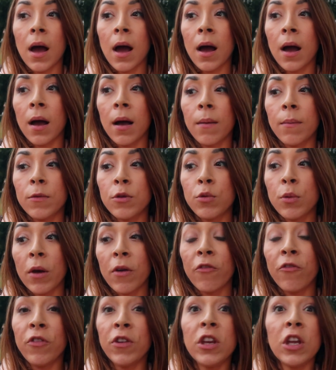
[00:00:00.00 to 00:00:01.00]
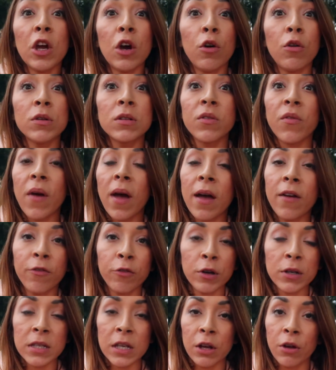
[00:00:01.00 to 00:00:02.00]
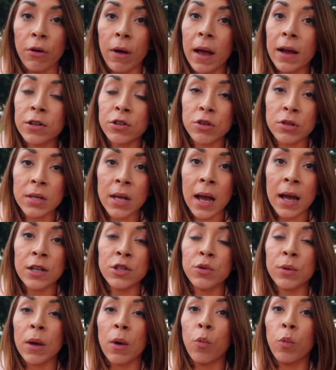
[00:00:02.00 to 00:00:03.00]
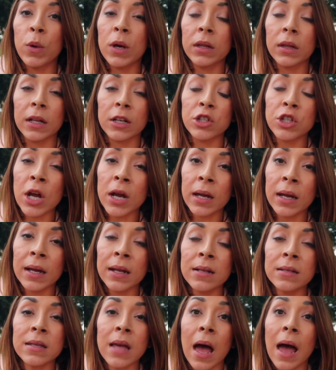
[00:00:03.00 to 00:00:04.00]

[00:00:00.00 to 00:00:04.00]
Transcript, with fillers: um, you get videos of every single exercise, you get weekly check-ins.